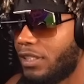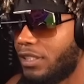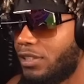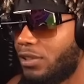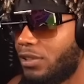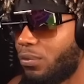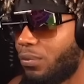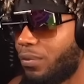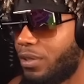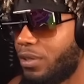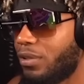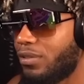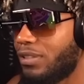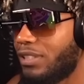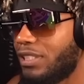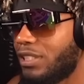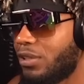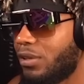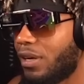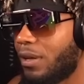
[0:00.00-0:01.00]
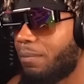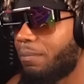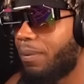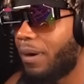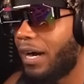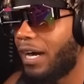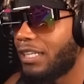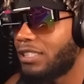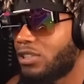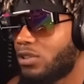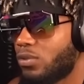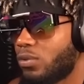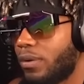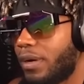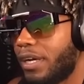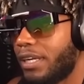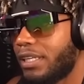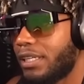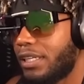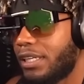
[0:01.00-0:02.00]
This a real deal imposter
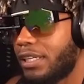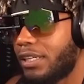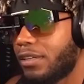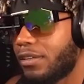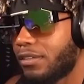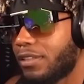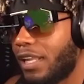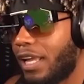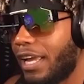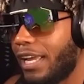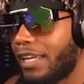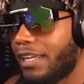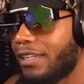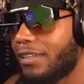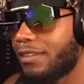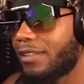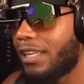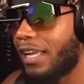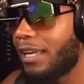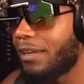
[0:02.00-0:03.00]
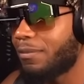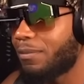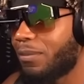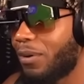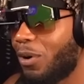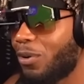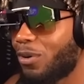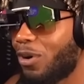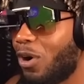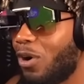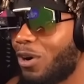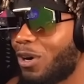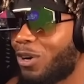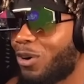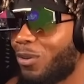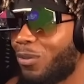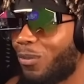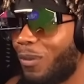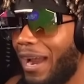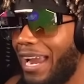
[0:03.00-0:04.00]
right here. Like, like, bro, going
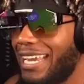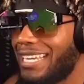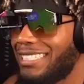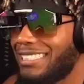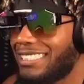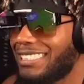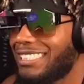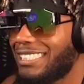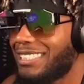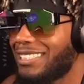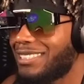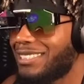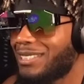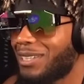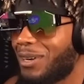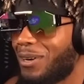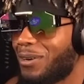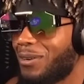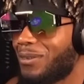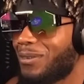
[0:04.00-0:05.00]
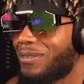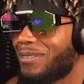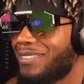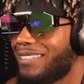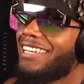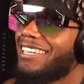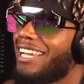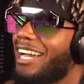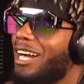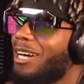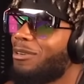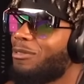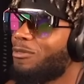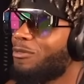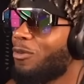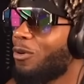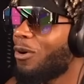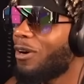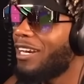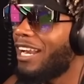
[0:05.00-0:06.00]
crazy. So, yeah,
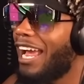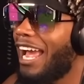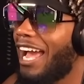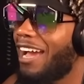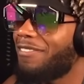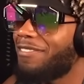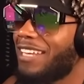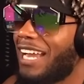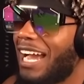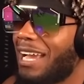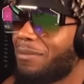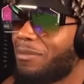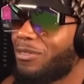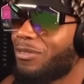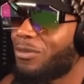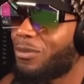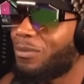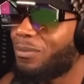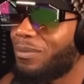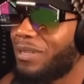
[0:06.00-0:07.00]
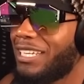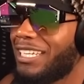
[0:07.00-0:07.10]
four and a half diamonds from